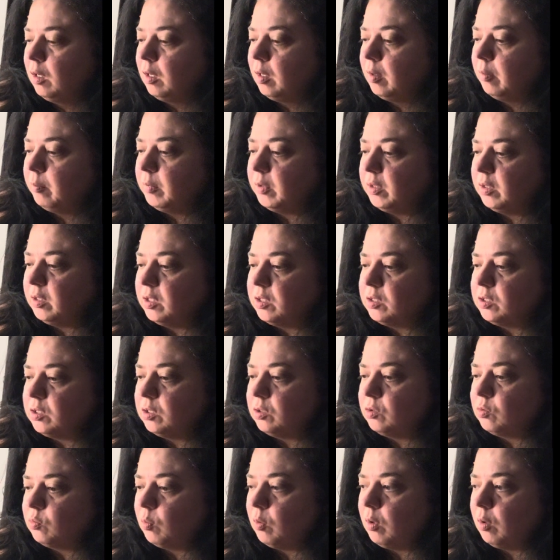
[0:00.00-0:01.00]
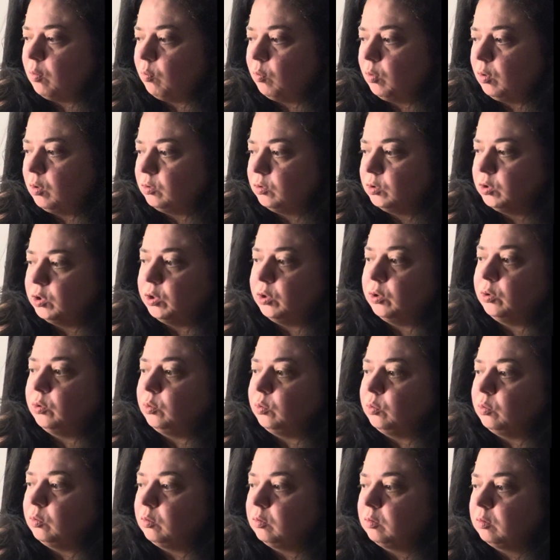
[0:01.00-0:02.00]
But this is what we'll
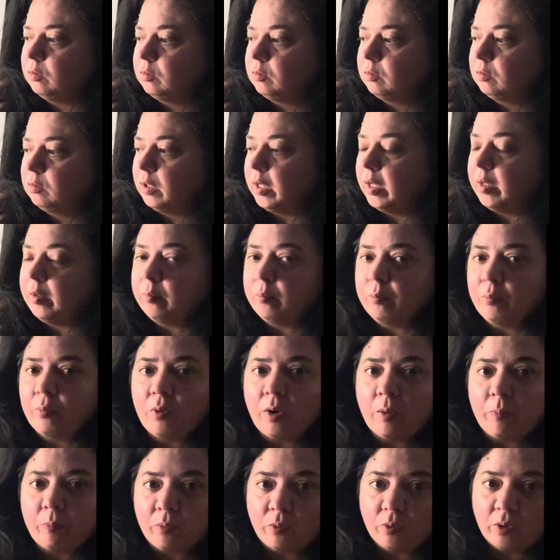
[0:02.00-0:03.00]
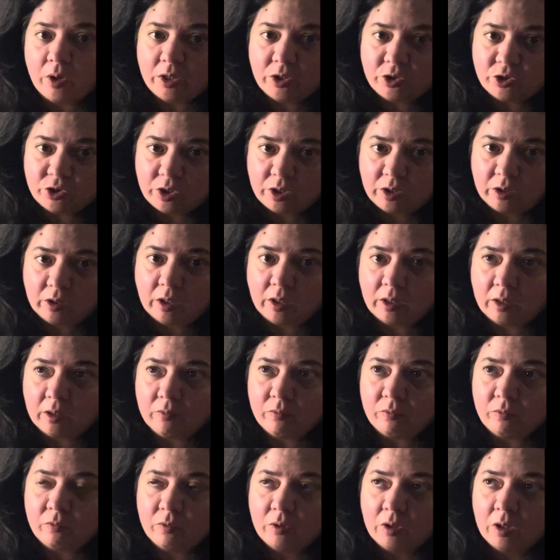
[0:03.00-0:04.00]
do in preparation. Like
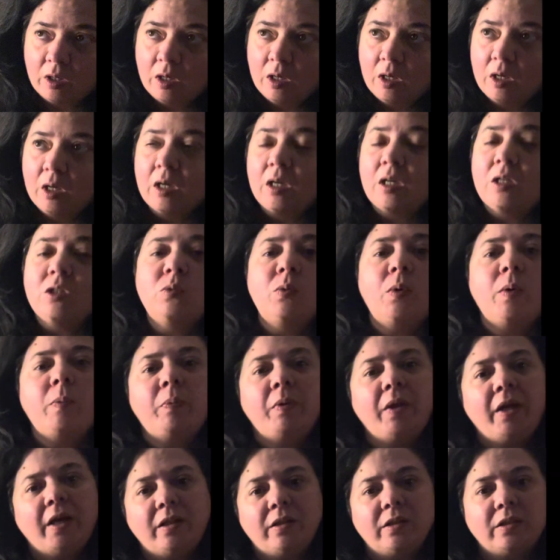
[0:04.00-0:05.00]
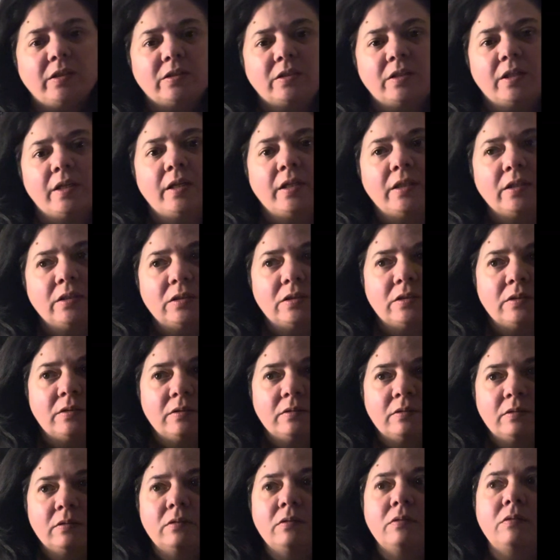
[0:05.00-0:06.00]
because we plan these things
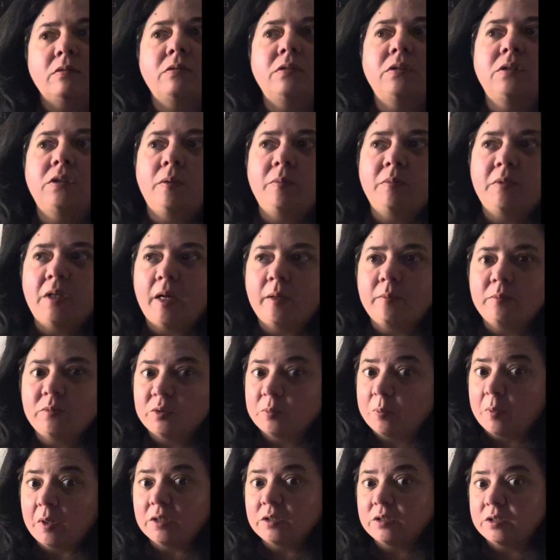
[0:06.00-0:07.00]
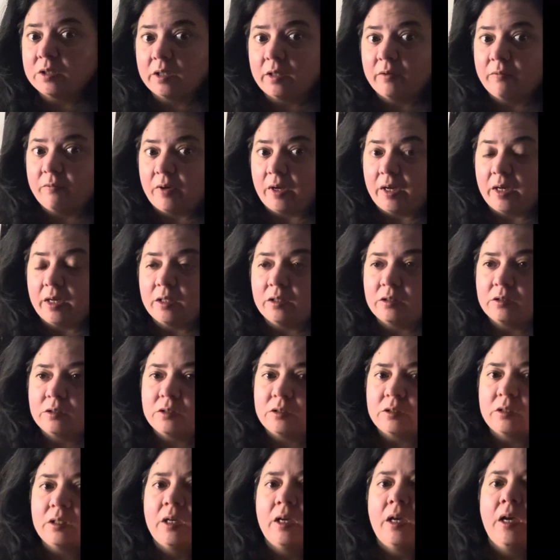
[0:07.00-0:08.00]
sometimes months in
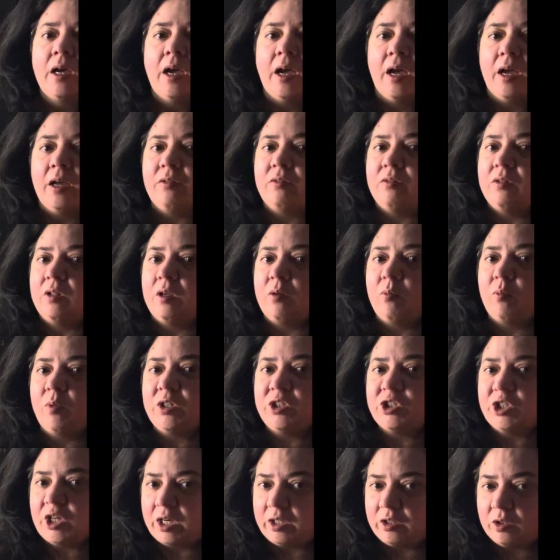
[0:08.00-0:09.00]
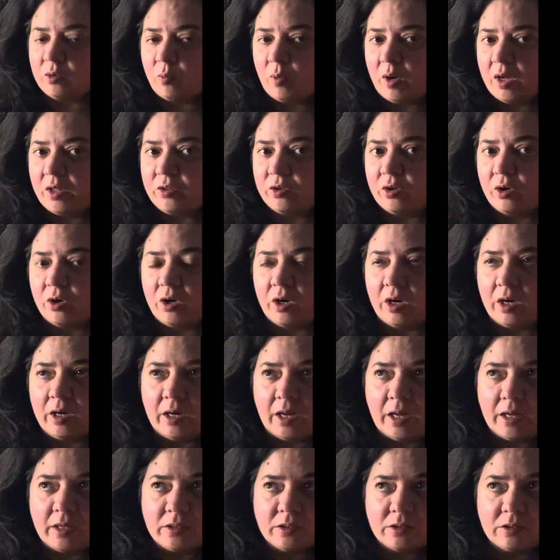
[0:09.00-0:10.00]
advance, and then we check the weather, and
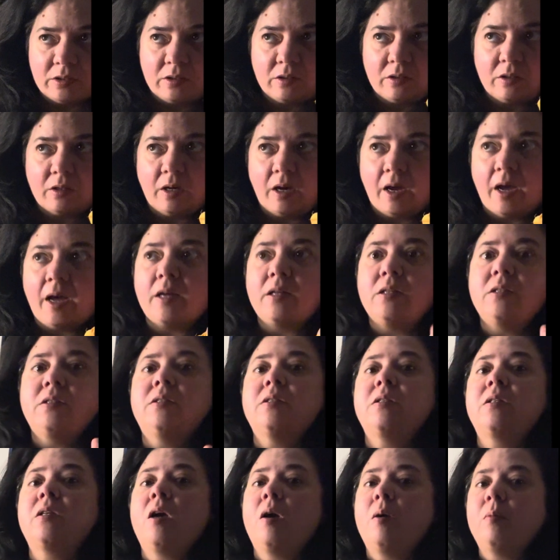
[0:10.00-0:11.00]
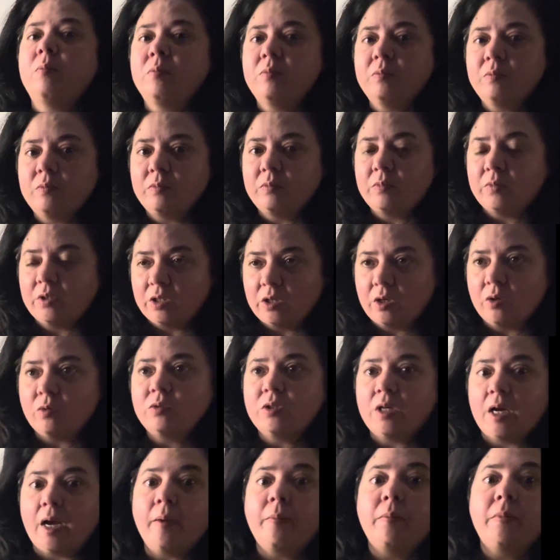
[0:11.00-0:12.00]
as come, you know,
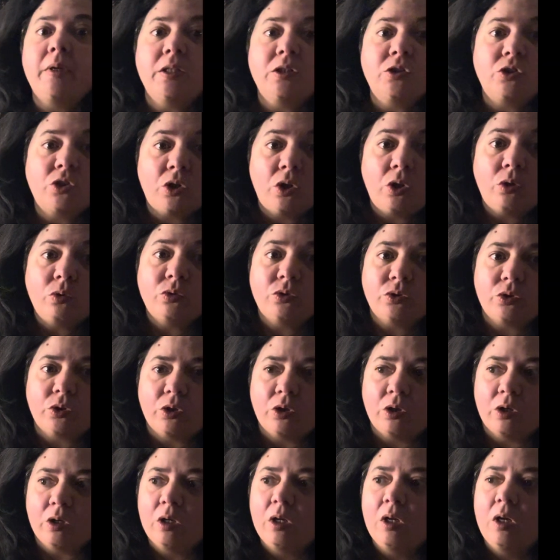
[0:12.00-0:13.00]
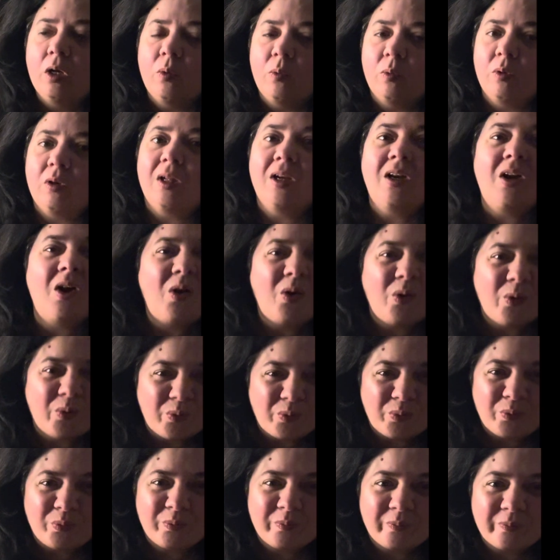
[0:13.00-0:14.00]
time gets closer, we're like, oh,